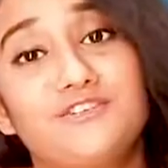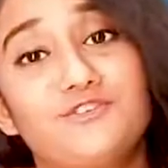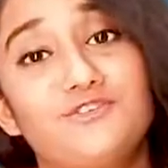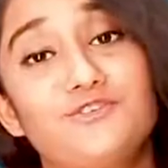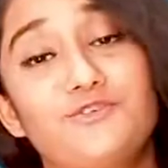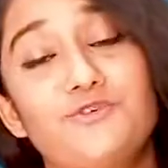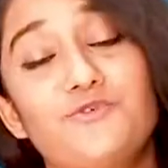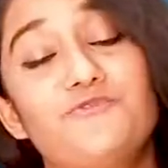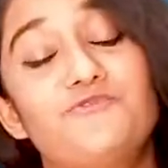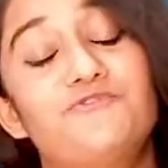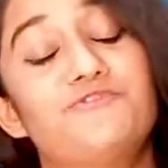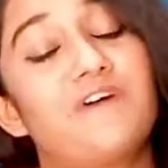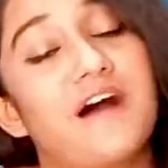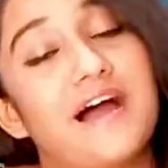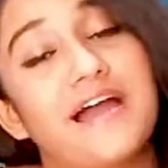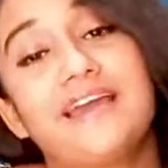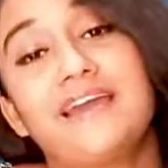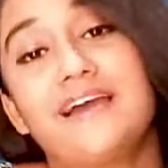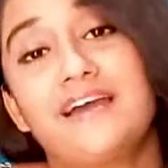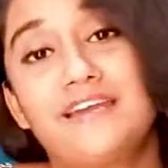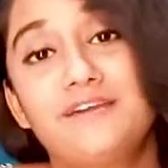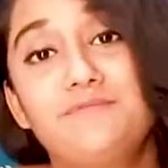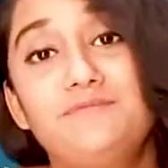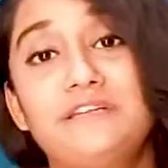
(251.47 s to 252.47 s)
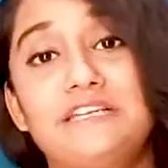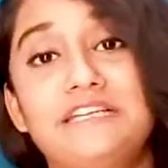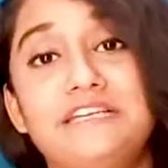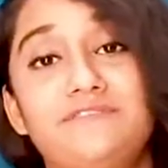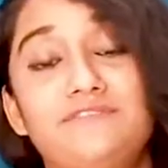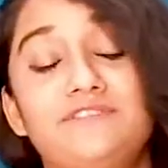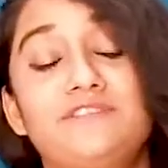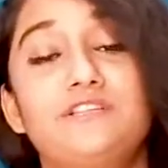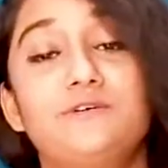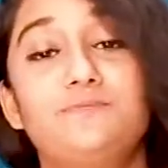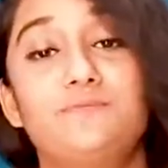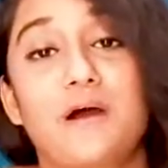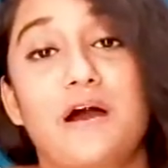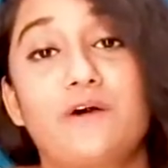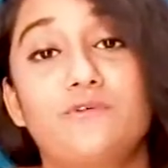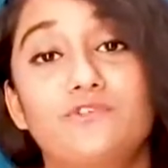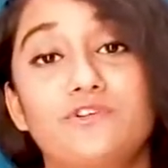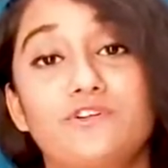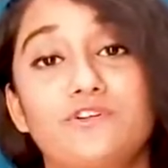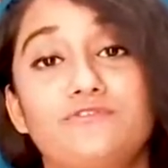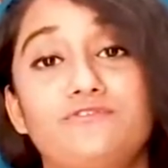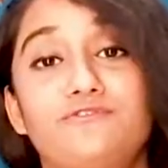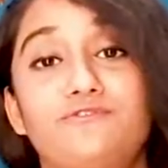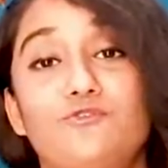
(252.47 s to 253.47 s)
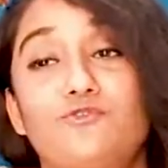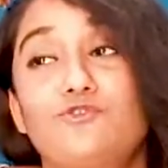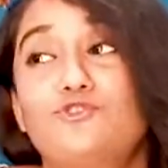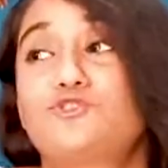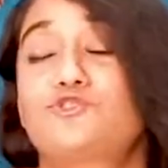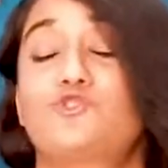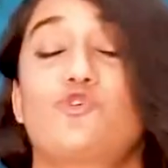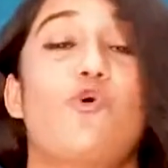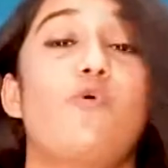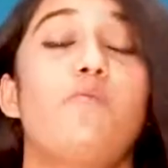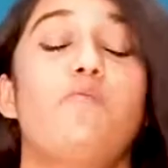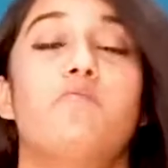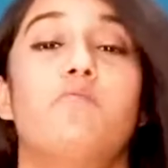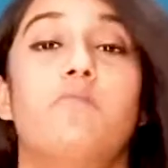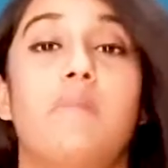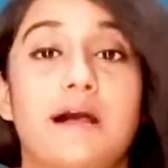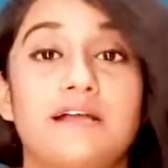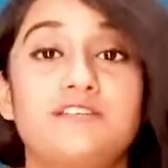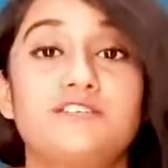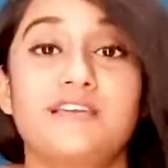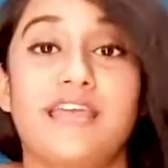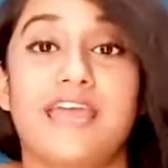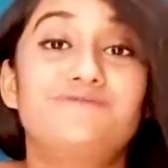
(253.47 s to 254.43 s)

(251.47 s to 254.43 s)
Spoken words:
you know why I believe in the power of food so much?